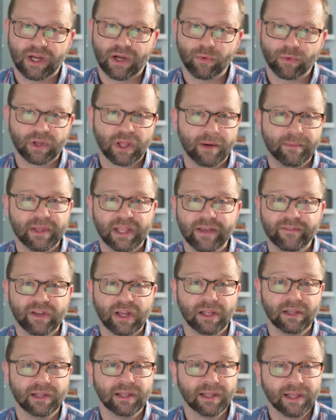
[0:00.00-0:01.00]
We're going to be
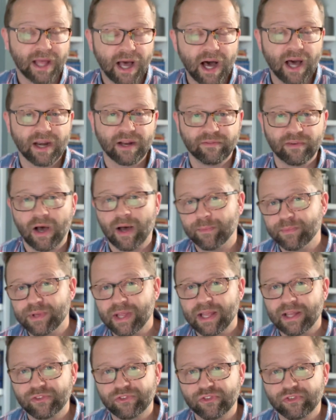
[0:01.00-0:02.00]
giving a lot of
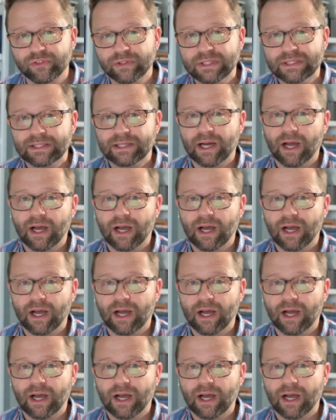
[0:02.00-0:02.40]
updates.